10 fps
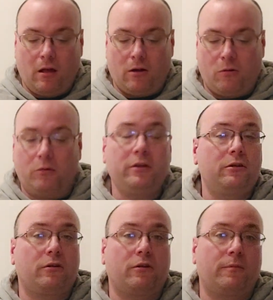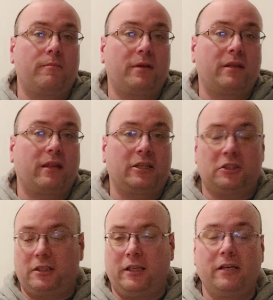According to urban myth,
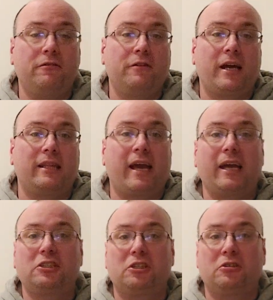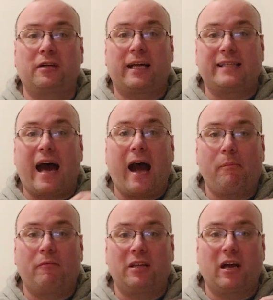legend, and the internet, they actually cook on
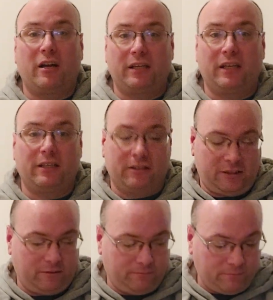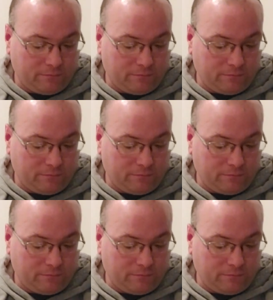top of the onions.